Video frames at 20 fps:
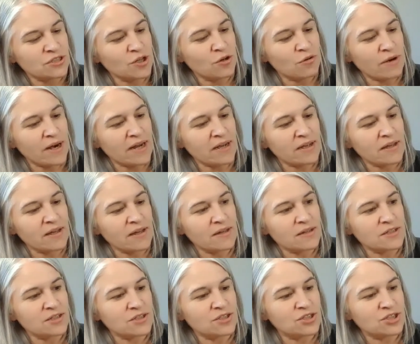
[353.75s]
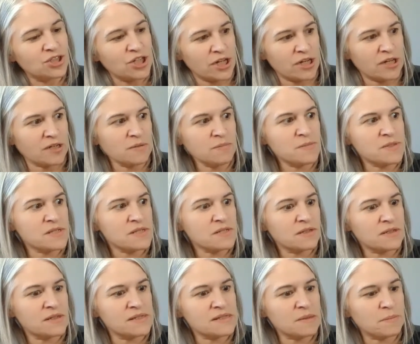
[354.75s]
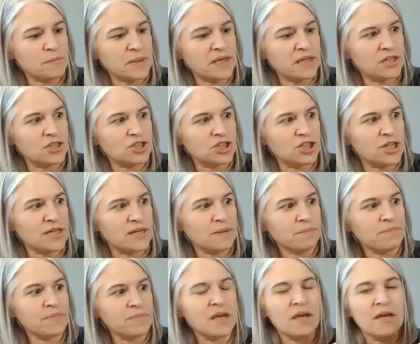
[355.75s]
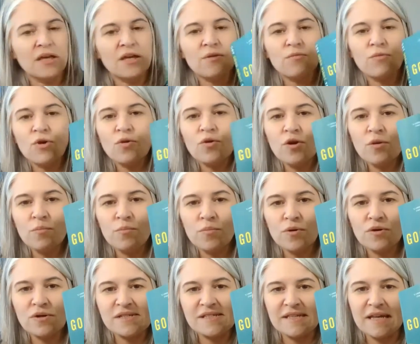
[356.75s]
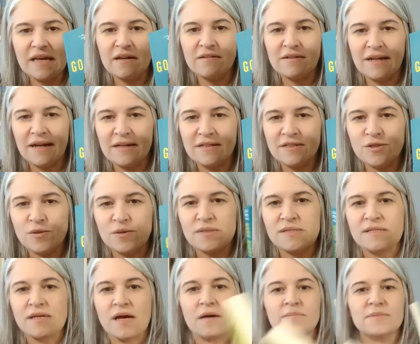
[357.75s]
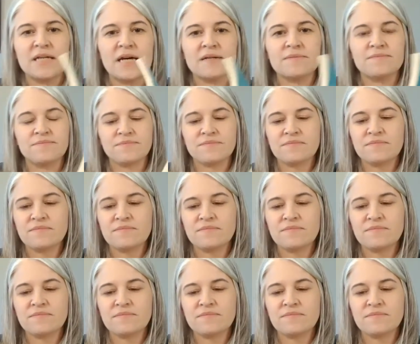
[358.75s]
Gregg Jacobs. He's a PhD. He wrote a book, Say Goodnight to Insomnia.